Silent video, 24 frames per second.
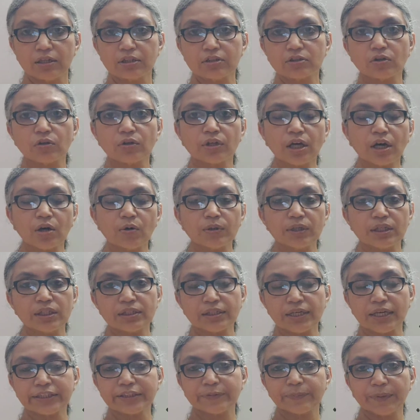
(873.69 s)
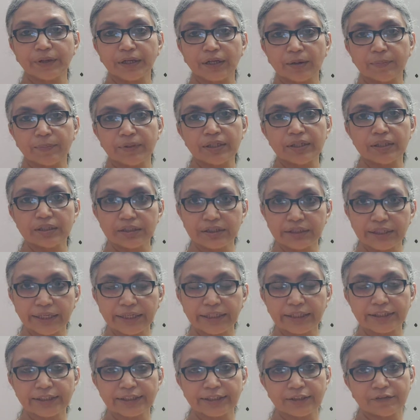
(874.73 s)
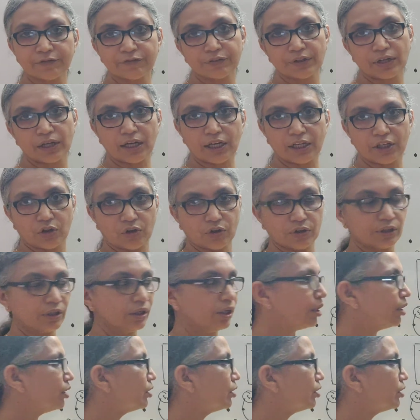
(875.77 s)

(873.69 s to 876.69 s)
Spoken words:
So, now it has become a negative ion.